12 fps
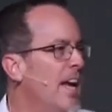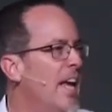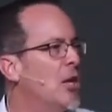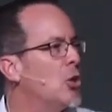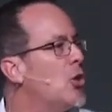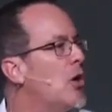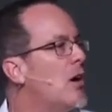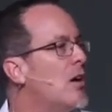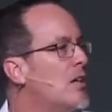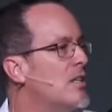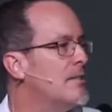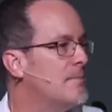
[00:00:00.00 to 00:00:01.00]
and
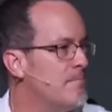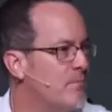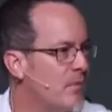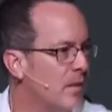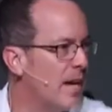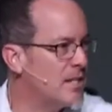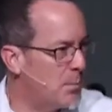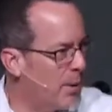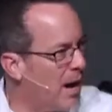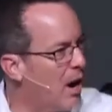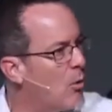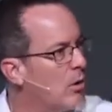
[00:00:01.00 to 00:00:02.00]
law as a
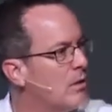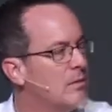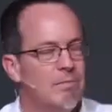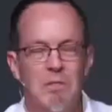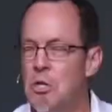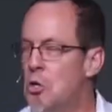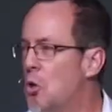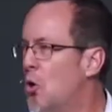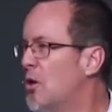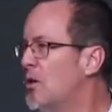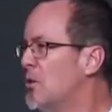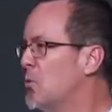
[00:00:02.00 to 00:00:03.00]
power
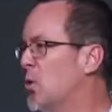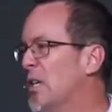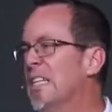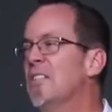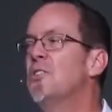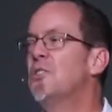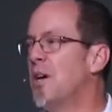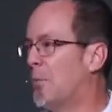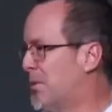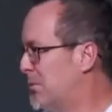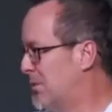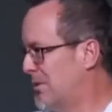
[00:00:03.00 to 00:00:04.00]
were
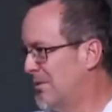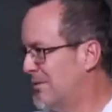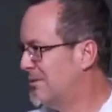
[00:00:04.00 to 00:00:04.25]
inseparable.